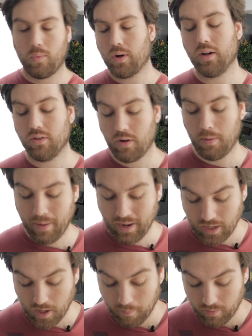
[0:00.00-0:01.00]
we're gonna turn it
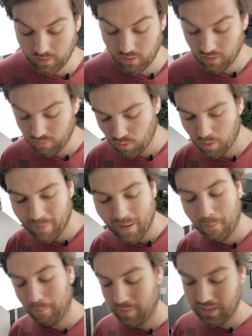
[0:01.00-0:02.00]
back up. We're
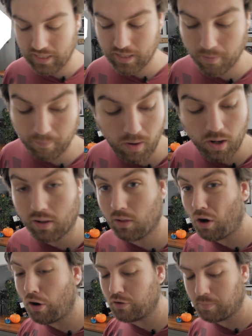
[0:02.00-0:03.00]
about medium on a
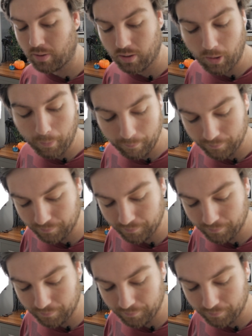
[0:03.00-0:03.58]
large burner.